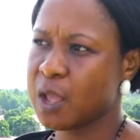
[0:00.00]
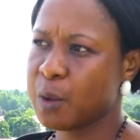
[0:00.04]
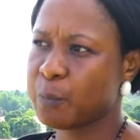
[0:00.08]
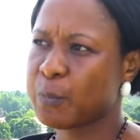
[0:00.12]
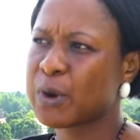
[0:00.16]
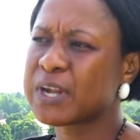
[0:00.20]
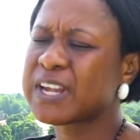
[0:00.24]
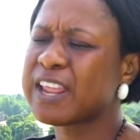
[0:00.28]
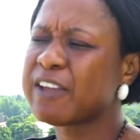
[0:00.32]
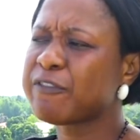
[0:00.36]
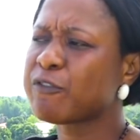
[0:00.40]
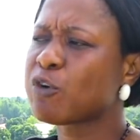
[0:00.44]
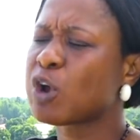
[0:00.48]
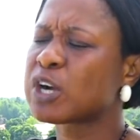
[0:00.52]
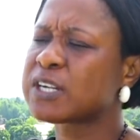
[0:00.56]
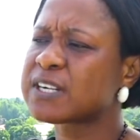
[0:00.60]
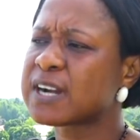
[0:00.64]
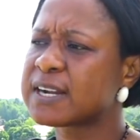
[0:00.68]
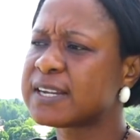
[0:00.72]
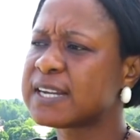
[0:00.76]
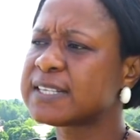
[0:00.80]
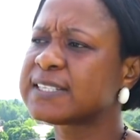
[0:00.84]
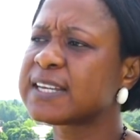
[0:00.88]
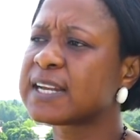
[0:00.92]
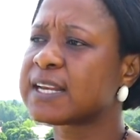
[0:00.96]
But they've
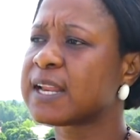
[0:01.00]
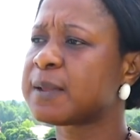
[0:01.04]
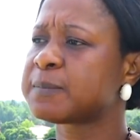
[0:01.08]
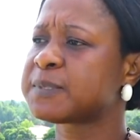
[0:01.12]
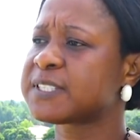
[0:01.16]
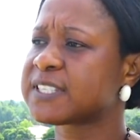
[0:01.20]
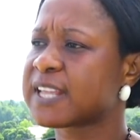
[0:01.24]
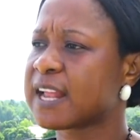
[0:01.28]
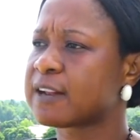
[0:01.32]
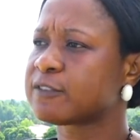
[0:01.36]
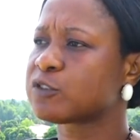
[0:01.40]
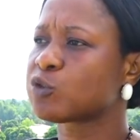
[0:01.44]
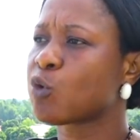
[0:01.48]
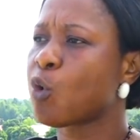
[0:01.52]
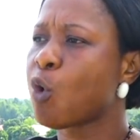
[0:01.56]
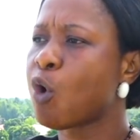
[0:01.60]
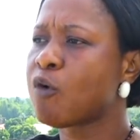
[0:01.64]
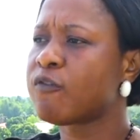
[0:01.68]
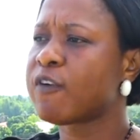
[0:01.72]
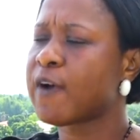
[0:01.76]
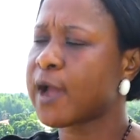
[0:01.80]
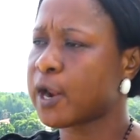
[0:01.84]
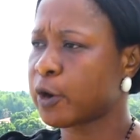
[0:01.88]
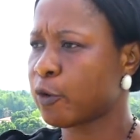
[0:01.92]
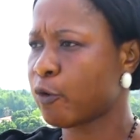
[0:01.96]
contradicted themselves
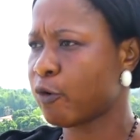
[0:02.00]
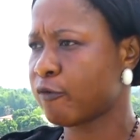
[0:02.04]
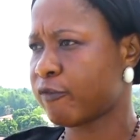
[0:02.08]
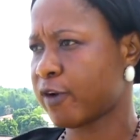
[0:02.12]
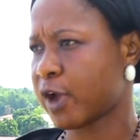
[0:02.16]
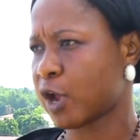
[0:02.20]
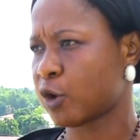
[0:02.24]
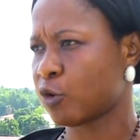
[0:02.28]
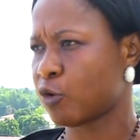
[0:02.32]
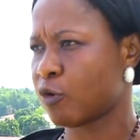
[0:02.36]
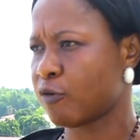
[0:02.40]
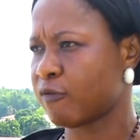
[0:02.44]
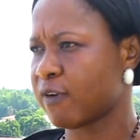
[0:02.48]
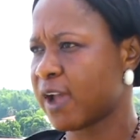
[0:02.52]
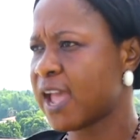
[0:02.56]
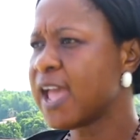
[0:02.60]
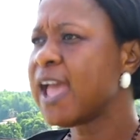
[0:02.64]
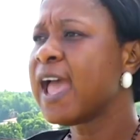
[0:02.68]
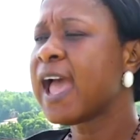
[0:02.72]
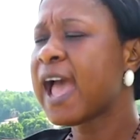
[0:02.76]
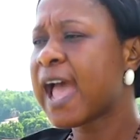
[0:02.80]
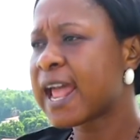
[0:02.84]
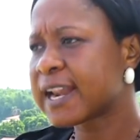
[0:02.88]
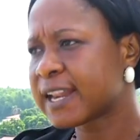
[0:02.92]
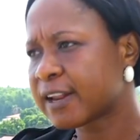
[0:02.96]
over and over and over,
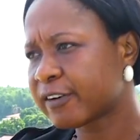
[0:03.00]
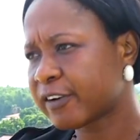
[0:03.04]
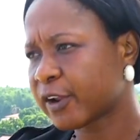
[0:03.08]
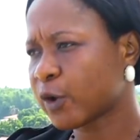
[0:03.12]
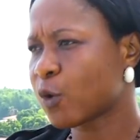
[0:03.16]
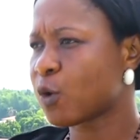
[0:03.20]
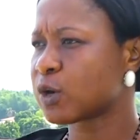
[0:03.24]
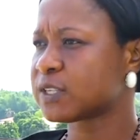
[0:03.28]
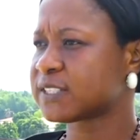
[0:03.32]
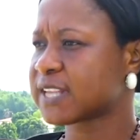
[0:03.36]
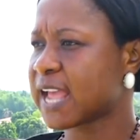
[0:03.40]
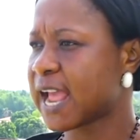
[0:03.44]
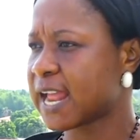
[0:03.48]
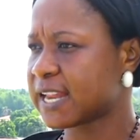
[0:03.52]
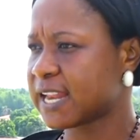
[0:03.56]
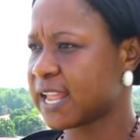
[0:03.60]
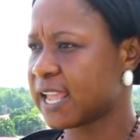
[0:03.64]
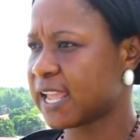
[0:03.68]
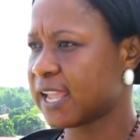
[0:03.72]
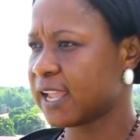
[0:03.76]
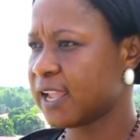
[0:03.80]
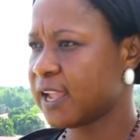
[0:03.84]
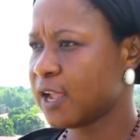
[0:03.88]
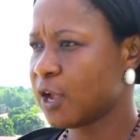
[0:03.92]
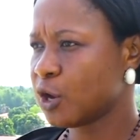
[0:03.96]
and the records are
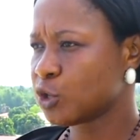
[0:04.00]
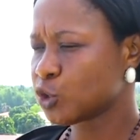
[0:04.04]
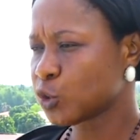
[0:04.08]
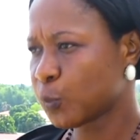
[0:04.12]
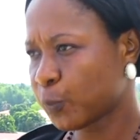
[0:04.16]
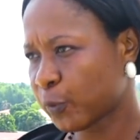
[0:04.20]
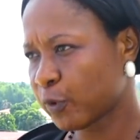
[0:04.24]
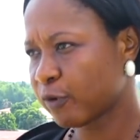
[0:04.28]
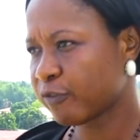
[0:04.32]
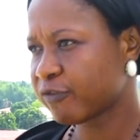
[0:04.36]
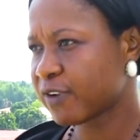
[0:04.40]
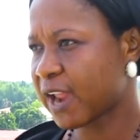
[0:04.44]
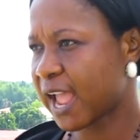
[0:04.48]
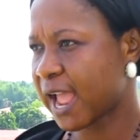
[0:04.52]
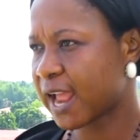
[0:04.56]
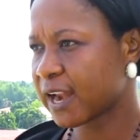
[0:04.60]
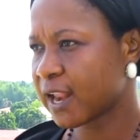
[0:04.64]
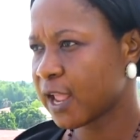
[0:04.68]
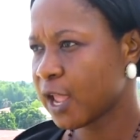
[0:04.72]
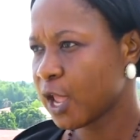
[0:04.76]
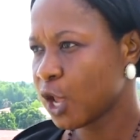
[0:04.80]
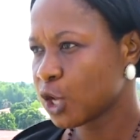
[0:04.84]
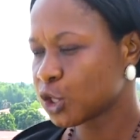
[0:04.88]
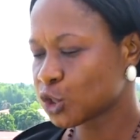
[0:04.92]
there to prove that.